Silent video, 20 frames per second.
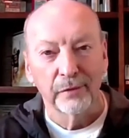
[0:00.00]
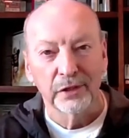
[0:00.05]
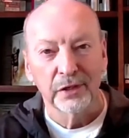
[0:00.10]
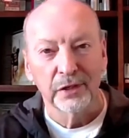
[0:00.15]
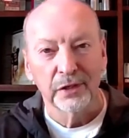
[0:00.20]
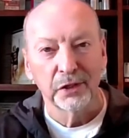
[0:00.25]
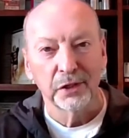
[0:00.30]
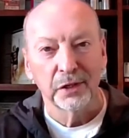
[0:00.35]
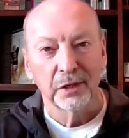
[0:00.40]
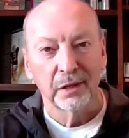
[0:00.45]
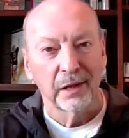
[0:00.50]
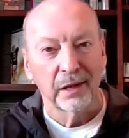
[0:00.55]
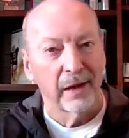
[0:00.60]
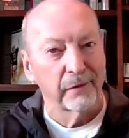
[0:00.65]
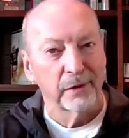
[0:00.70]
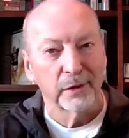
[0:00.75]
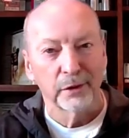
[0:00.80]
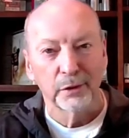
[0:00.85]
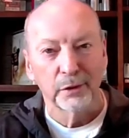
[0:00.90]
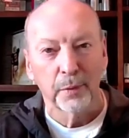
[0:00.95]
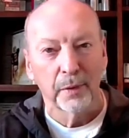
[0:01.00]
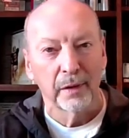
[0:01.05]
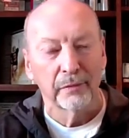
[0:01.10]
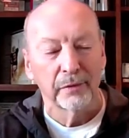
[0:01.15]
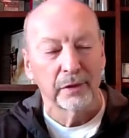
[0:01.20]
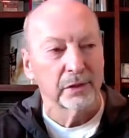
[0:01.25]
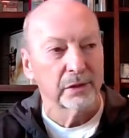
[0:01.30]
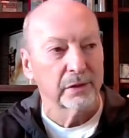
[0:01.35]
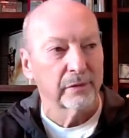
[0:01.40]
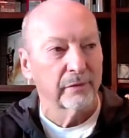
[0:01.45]
at a conversational
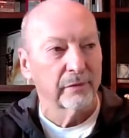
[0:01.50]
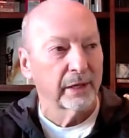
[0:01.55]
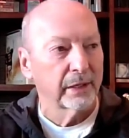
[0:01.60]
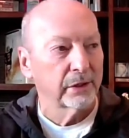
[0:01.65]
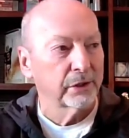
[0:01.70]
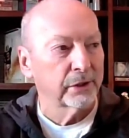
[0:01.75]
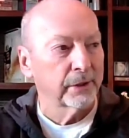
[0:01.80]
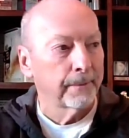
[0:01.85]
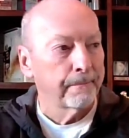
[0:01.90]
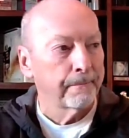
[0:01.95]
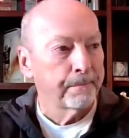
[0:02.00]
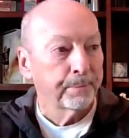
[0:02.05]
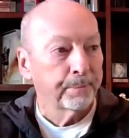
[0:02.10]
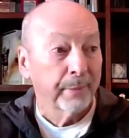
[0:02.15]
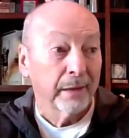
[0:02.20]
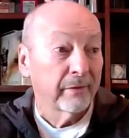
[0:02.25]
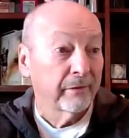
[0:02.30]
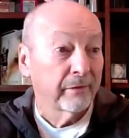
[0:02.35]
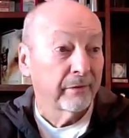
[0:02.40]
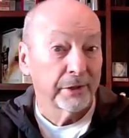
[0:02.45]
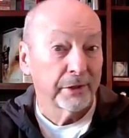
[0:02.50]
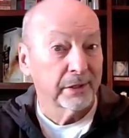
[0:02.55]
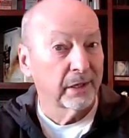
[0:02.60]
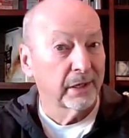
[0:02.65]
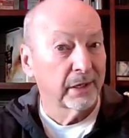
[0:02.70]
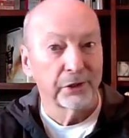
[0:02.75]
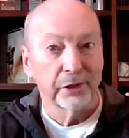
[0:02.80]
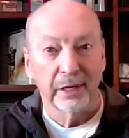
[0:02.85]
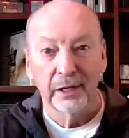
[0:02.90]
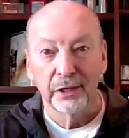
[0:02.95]
level at 12 years of age.
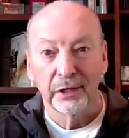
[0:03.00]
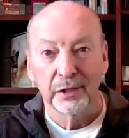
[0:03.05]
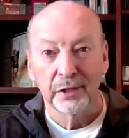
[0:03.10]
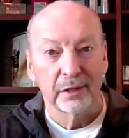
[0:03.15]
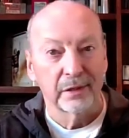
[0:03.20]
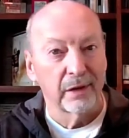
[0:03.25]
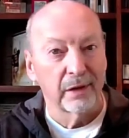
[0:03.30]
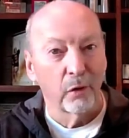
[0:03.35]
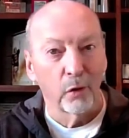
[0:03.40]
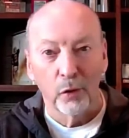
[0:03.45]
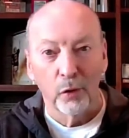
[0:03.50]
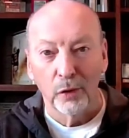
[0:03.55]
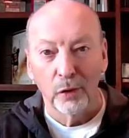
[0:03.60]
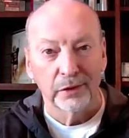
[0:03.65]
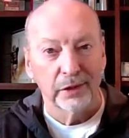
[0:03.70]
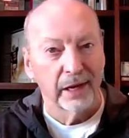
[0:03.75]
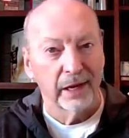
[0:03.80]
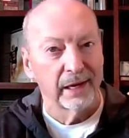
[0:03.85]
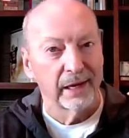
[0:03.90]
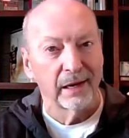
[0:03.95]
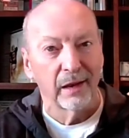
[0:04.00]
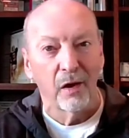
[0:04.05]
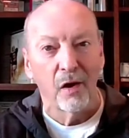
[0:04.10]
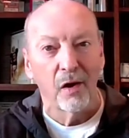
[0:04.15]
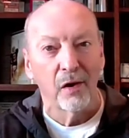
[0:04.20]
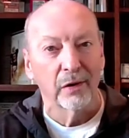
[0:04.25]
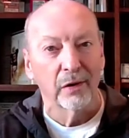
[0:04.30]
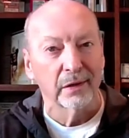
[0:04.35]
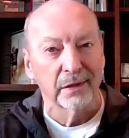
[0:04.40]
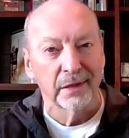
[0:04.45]
Physical education all
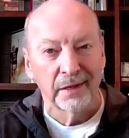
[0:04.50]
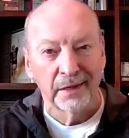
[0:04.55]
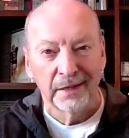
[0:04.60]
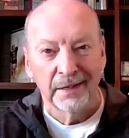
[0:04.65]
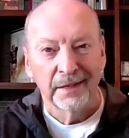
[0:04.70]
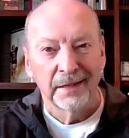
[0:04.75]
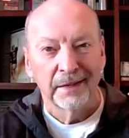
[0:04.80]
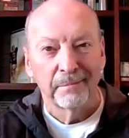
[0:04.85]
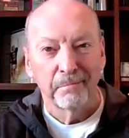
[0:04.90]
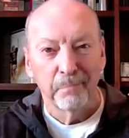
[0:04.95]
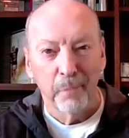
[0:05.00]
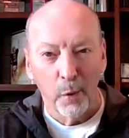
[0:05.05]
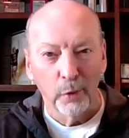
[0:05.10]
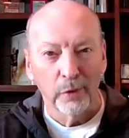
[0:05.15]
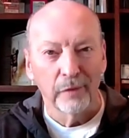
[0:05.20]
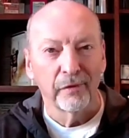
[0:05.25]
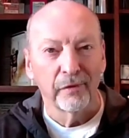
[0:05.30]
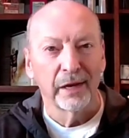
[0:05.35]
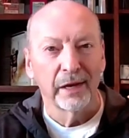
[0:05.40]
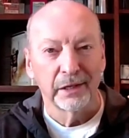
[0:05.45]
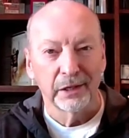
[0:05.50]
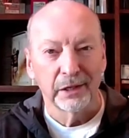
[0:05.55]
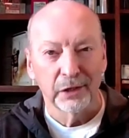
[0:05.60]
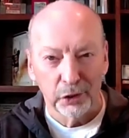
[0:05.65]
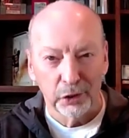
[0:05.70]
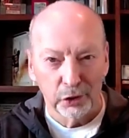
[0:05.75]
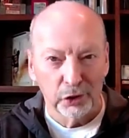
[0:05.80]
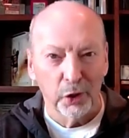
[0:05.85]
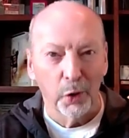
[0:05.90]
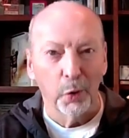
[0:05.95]
day long,
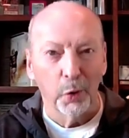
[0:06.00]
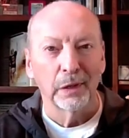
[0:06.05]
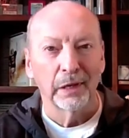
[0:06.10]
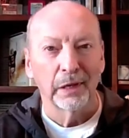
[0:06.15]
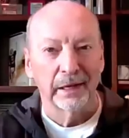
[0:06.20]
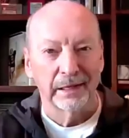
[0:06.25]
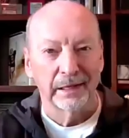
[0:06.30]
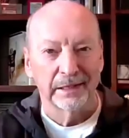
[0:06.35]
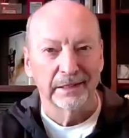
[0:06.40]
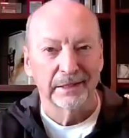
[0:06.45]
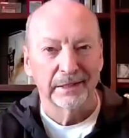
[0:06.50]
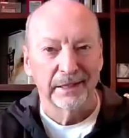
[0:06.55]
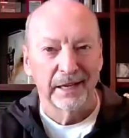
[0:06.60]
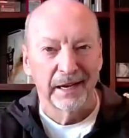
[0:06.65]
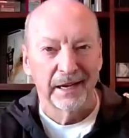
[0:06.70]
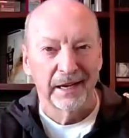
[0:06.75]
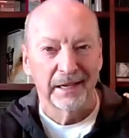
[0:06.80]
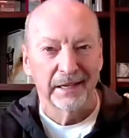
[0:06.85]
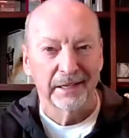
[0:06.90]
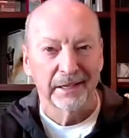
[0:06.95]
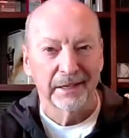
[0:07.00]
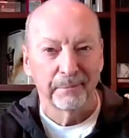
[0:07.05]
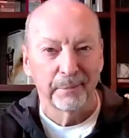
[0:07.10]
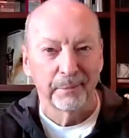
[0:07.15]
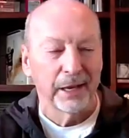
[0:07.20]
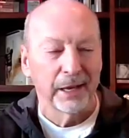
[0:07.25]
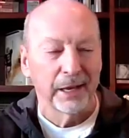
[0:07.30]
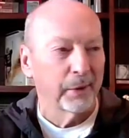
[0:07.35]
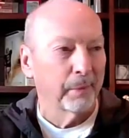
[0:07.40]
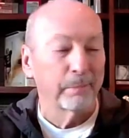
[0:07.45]
motivating, cajoling,
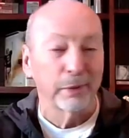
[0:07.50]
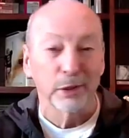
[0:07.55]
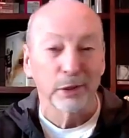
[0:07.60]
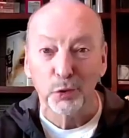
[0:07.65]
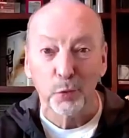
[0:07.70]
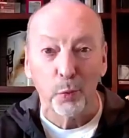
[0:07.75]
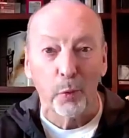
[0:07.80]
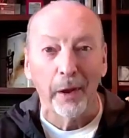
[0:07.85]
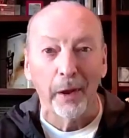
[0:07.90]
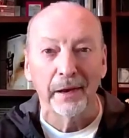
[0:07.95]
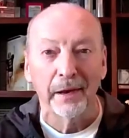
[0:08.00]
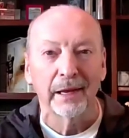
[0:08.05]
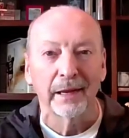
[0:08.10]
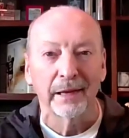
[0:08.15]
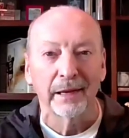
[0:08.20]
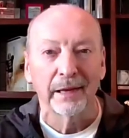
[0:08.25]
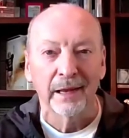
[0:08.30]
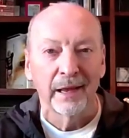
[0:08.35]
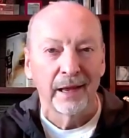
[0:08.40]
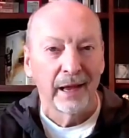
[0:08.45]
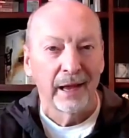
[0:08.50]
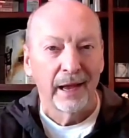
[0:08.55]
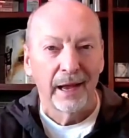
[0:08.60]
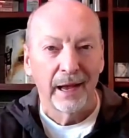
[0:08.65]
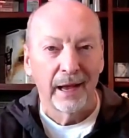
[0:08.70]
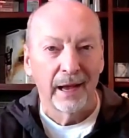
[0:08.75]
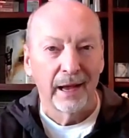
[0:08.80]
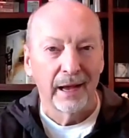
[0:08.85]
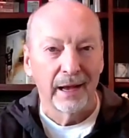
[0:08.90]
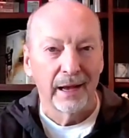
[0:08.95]
persuading,
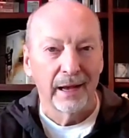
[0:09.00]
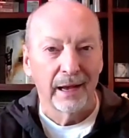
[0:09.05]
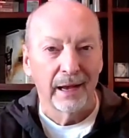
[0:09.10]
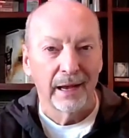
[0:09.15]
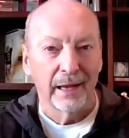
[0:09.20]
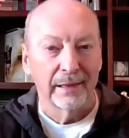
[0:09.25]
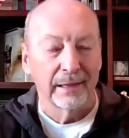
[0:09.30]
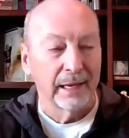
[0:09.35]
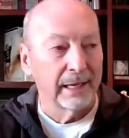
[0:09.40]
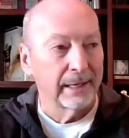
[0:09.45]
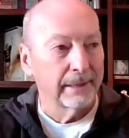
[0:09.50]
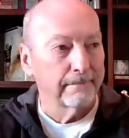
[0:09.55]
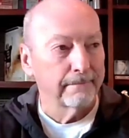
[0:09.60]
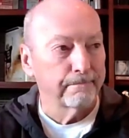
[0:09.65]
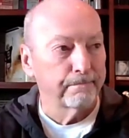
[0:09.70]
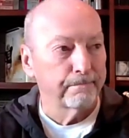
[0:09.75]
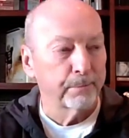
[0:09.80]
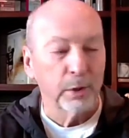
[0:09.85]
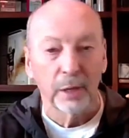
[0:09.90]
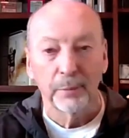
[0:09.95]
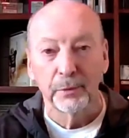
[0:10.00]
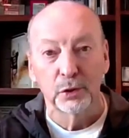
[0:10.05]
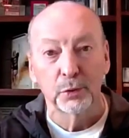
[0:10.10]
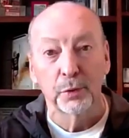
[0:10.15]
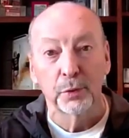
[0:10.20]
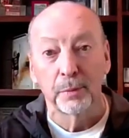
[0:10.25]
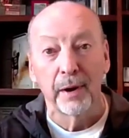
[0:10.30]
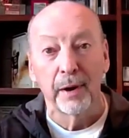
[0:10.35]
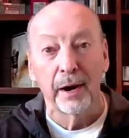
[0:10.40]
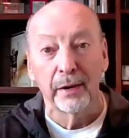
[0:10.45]
and then
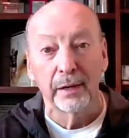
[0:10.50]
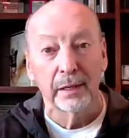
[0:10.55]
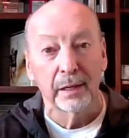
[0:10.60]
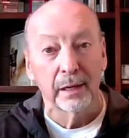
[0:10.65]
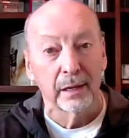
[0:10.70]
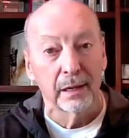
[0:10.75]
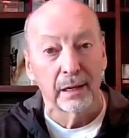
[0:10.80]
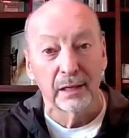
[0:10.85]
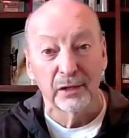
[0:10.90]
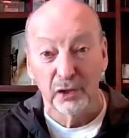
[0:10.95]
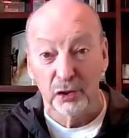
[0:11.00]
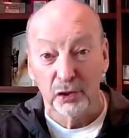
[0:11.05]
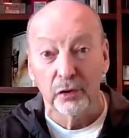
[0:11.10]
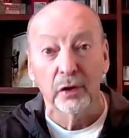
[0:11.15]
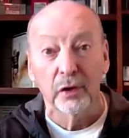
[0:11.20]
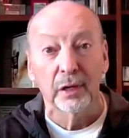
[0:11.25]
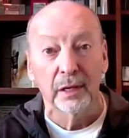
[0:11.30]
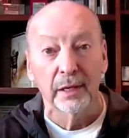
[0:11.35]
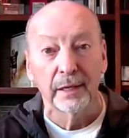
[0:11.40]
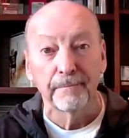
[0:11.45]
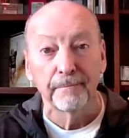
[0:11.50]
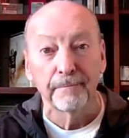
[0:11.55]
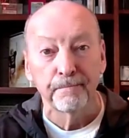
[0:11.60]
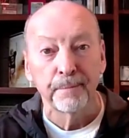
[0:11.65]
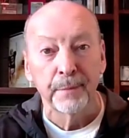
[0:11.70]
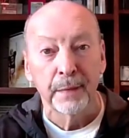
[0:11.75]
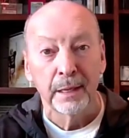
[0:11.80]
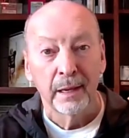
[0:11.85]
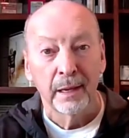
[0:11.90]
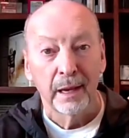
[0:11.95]
coming to America,
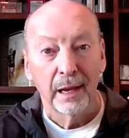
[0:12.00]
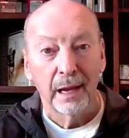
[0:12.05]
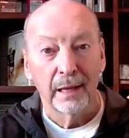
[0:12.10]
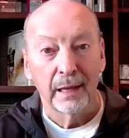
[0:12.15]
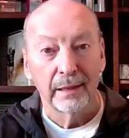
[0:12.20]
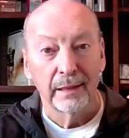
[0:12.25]
struggling,